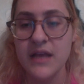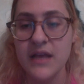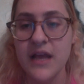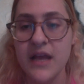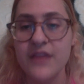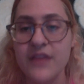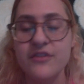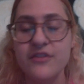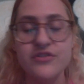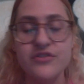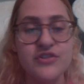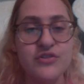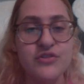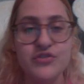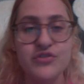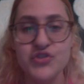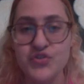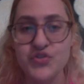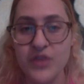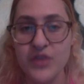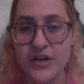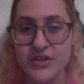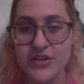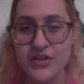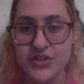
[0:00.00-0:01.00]
There's no
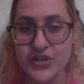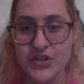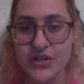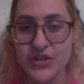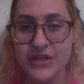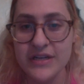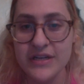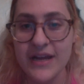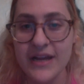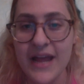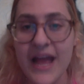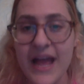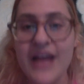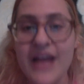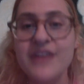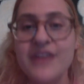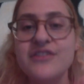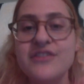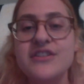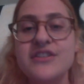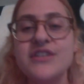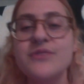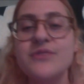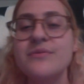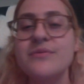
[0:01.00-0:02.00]
structure. Do
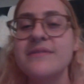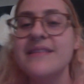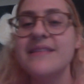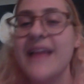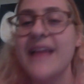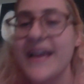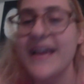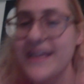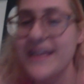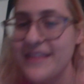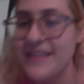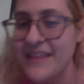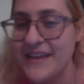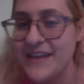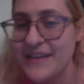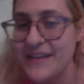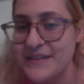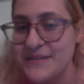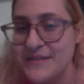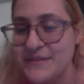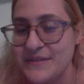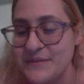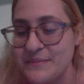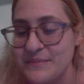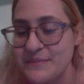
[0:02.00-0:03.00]
you like these?
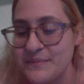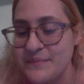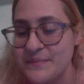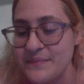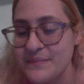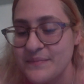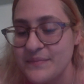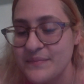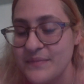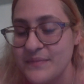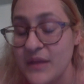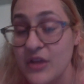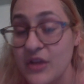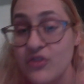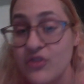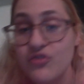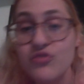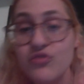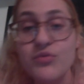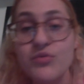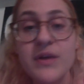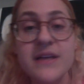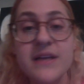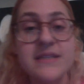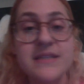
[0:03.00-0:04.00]
Do you
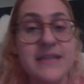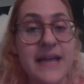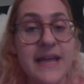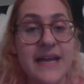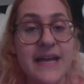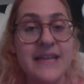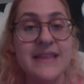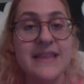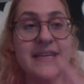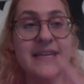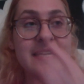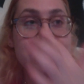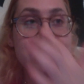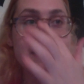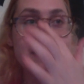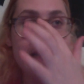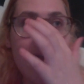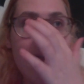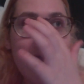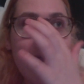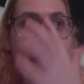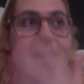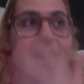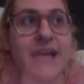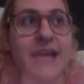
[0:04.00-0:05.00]
guys like these?
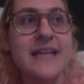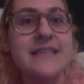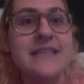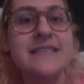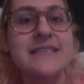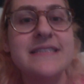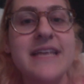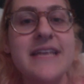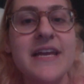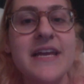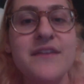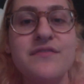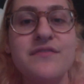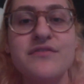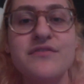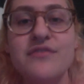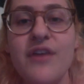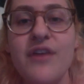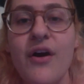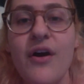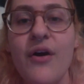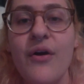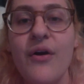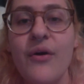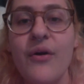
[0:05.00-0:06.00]
And if
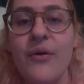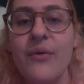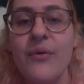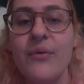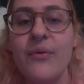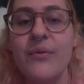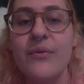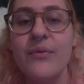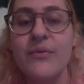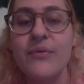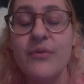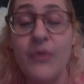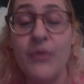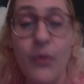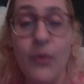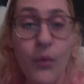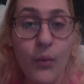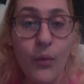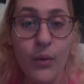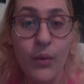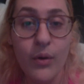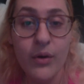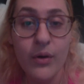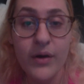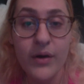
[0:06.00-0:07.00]
so,
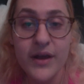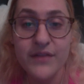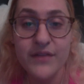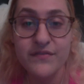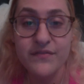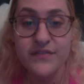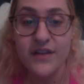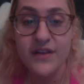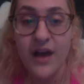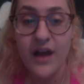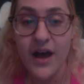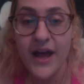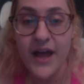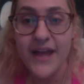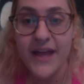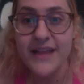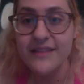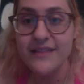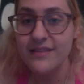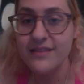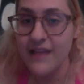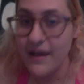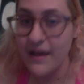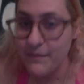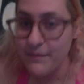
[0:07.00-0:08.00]
cool. If not,
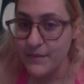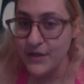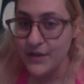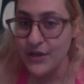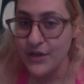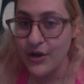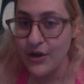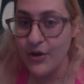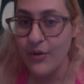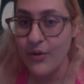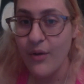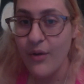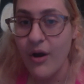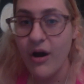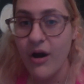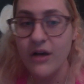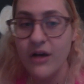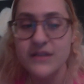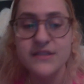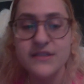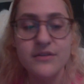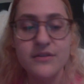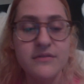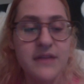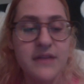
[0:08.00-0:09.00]
let me know.
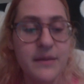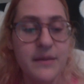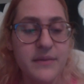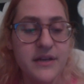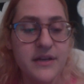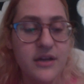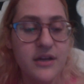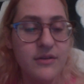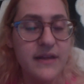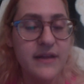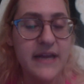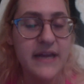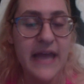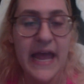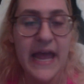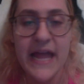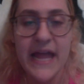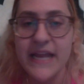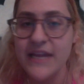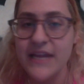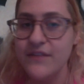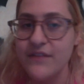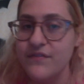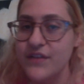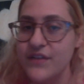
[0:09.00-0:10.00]
Also, let me know like
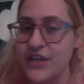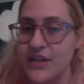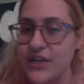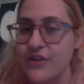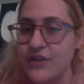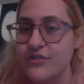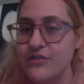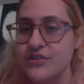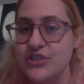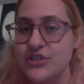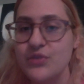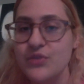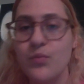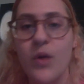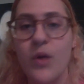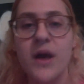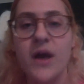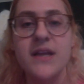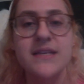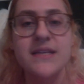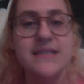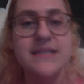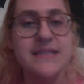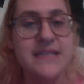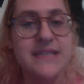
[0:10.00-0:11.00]
any videos you want to
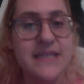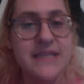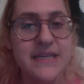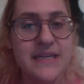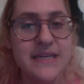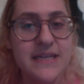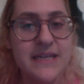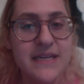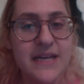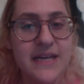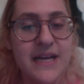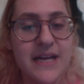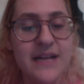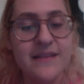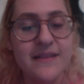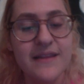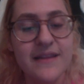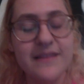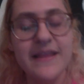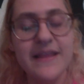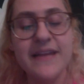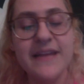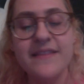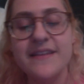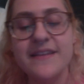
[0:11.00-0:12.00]
see.
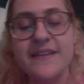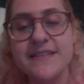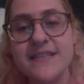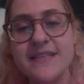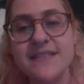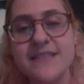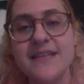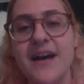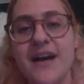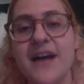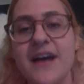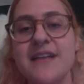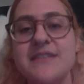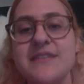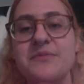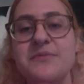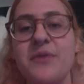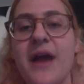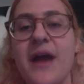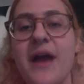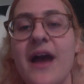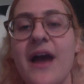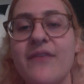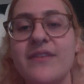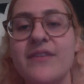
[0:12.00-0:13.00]
Like, this is us. We're
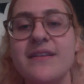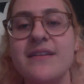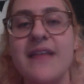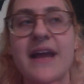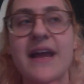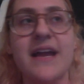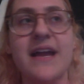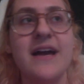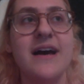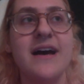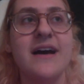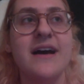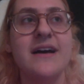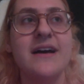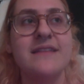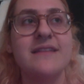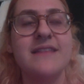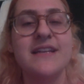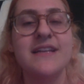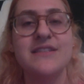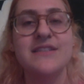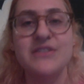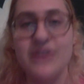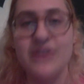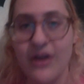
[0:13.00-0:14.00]
having like a
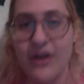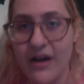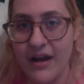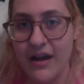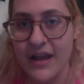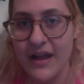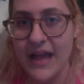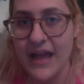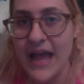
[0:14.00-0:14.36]
let's talk.